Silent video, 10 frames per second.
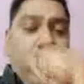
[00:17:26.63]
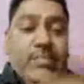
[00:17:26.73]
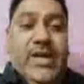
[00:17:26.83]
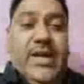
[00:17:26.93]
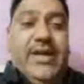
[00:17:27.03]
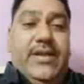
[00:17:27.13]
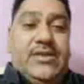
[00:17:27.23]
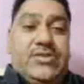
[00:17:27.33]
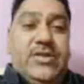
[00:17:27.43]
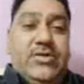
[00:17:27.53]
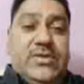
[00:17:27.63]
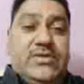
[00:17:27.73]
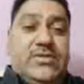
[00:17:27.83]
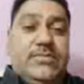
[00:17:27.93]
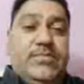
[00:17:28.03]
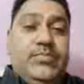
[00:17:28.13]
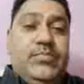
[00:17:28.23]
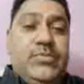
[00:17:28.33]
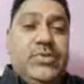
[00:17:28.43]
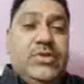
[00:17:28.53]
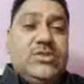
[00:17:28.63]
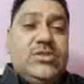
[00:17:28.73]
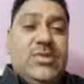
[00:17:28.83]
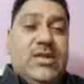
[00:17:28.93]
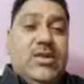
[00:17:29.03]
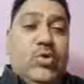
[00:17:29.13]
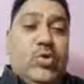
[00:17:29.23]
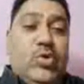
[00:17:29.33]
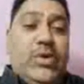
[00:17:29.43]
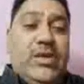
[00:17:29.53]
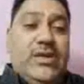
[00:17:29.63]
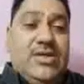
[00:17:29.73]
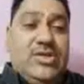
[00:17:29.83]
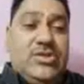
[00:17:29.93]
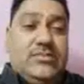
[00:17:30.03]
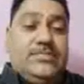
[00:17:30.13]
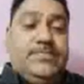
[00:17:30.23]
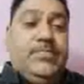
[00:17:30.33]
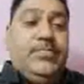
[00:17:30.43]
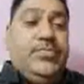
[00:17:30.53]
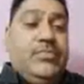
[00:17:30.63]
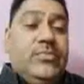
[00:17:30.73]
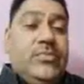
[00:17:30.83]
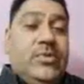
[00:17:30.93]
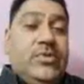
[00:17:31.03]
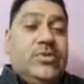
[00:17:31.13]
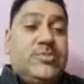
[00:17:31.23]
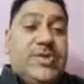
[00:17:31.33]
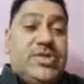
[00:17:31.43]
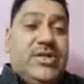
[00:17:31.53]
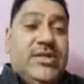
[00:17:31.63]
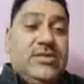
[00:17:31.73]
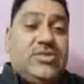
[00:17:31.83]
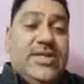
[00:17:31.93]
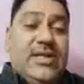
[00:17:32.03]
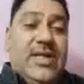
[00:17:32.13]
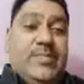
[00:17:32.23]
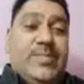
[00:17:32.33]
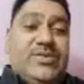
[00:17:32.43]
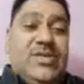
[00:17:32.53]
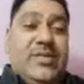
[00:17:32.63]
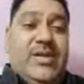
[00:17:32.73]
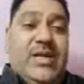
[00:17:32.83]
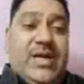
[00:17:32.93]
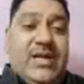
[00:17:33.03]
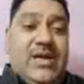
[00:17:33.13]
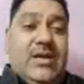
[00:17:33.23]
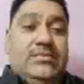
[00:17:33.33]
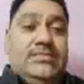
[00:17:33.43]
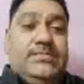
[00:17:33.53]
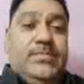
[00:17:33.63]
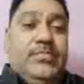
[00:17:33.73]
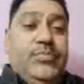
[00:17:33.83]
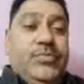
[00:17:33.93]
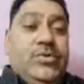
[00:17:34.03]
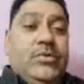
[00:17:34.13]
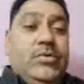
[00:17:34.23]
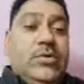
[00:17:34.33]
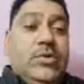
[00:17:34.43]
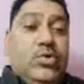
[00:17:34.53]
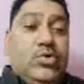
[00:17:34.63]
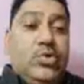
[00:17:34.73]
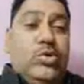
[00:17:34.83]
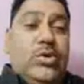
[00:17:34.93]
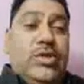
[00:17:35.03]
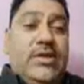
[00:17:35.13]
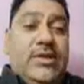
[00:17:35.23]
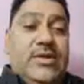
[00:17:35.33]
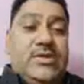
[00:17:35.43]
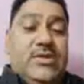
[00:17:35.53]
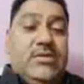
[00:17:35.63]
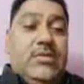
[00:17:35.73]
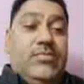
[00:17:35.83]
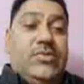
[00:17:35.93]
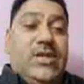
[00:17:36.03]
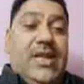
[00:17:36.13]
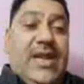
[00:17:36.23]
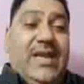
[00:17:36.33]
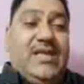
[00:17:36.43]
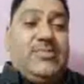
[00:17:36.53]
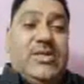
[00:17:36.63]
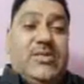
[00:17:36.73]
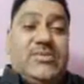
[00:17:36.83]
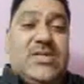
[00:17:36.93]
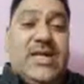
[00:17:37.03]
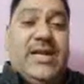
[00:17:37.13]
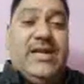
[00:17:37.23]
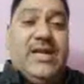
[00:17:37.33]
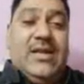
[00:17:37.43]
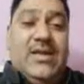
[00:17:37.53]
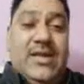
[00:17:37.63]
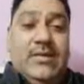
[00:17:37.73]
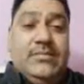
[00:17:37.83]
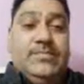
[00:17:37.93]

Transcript: and industrial units. Similarly, over irrigation, especially in states like Punjab and Haryana. Due to over irrigation, the land has become saline and alkaline.